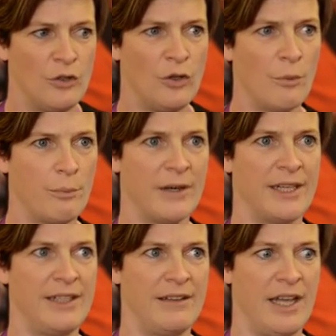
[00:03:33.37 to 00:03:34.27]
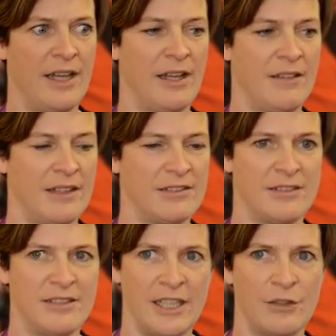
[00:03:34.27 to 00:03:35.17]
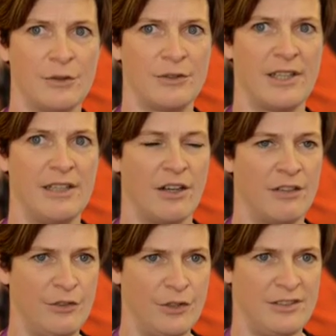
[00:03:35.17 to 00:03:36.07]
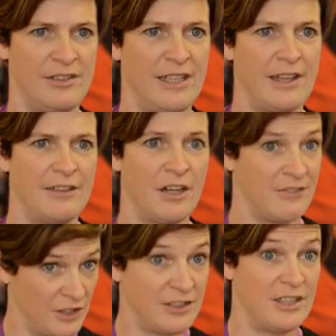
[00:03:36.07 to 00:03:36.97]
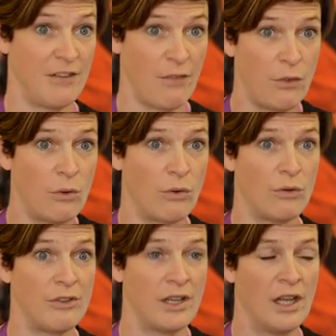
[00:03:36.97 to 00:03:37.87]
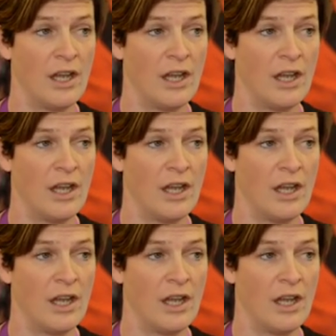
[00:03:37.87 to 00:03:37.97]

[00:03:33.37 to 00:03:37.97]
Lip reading: not bring in their skills, their diversity of thought,